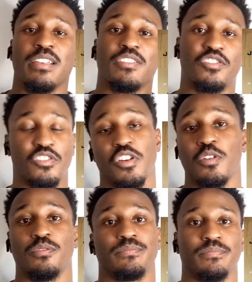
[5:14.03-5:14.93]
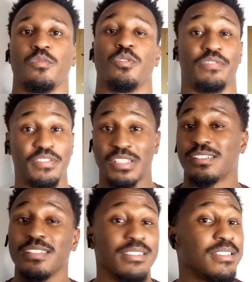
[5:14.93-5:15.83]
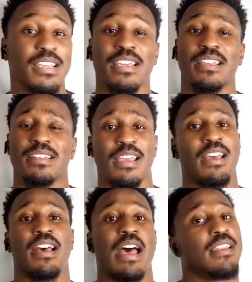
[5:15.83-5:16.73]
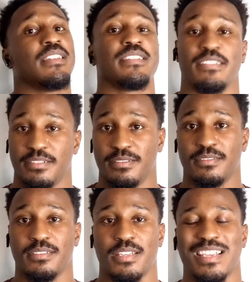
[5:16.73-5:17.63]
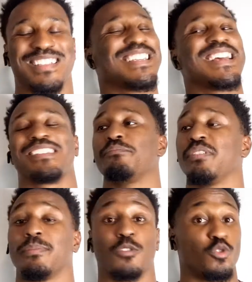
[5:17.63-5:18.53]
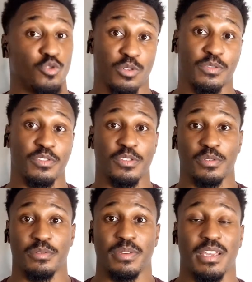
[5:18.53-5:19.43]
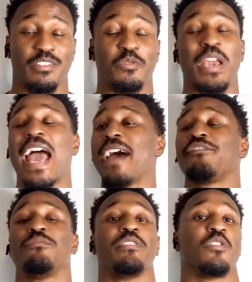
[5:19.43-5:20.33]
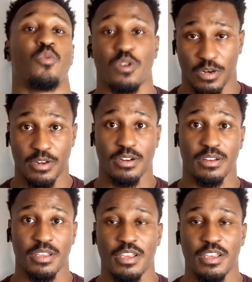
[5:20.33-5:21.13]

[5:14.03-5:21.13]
So, 50 Cent saying, listen, it's got some biblical truth to it, man. You have to be a worker.